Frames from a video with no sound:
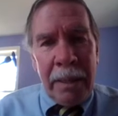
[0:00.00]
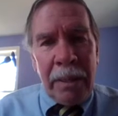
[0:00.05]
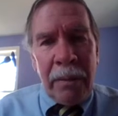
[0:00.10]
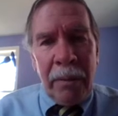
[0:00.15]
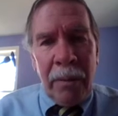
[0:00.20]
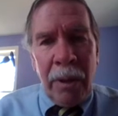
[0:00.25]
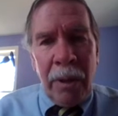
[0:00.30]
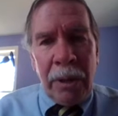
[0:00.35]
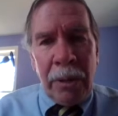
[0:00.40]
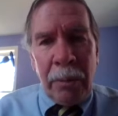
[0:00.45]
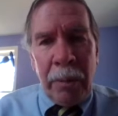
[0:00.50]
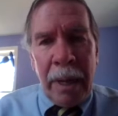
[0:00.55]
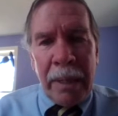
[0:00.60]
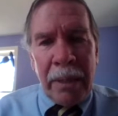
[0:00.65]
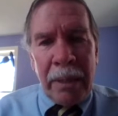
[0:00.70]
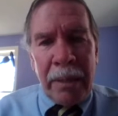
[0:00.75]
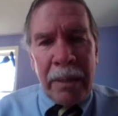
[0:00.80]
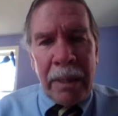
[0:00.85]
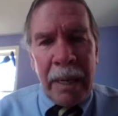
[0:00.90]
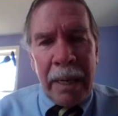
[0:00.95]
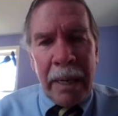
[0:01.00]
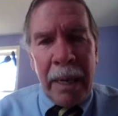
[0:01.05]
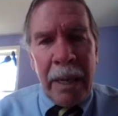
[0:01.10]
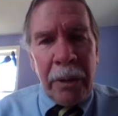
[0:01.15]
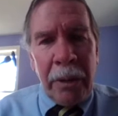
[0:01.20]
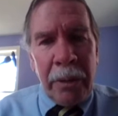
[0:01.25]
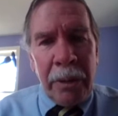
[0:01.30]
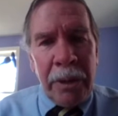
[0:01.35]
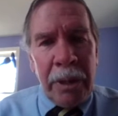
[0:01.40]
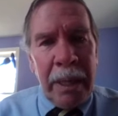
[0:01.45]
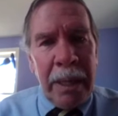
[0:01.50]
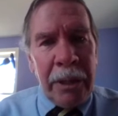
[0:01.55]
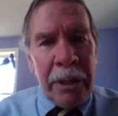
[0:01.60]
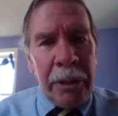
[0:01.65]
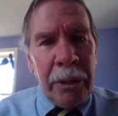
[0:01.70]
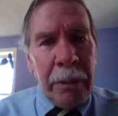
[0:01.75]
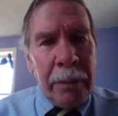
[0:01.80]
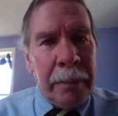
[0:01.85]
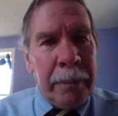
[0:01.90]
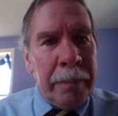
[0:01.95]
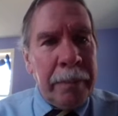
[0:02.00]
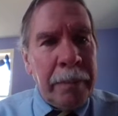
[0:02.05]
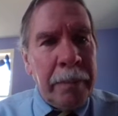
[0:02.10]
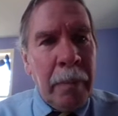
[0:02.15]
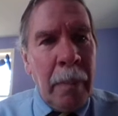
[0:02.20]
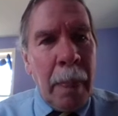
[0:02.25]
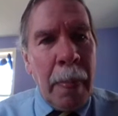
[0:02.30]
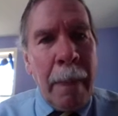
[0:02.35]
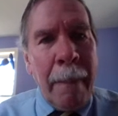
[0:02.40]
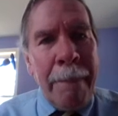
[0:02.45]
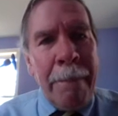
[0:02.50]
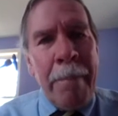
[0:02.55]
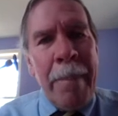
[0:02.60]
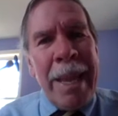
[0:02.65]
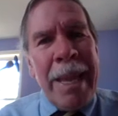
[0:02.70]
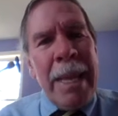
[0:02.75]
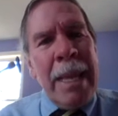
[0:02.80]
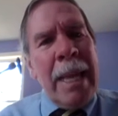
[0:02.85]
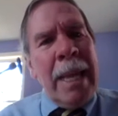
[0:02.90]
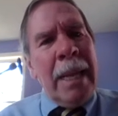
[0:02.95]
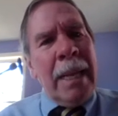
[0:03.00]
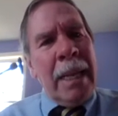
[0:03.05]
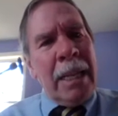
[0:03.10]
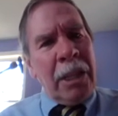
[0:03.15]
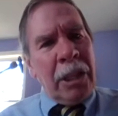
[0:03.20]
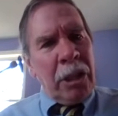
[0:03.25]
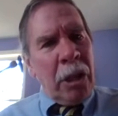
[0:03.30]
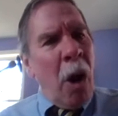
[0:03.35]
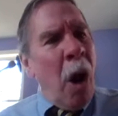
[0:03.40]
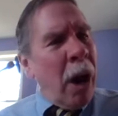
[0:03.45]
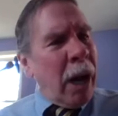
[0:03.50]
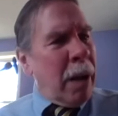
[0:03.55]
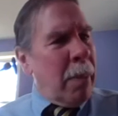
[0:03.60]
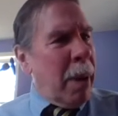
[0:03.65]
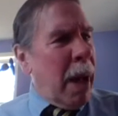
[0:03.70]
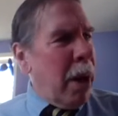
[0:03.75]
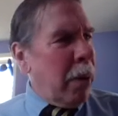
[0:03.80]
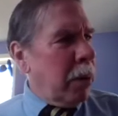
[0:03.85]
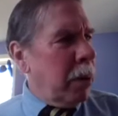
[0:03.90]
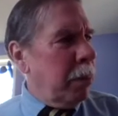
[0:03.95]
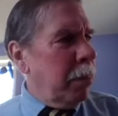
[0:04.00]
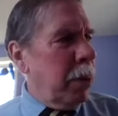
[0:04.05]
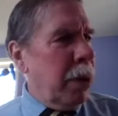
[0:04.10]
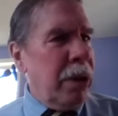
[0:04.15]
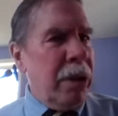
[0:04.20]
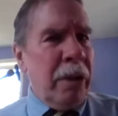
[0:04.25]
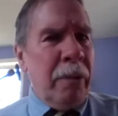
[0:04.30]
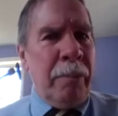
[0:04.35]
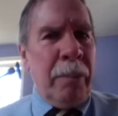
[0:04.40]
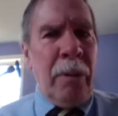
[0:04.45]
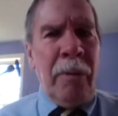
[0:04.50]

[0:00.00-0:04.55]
This, of course, raises an interesting issue. Let's talk about burden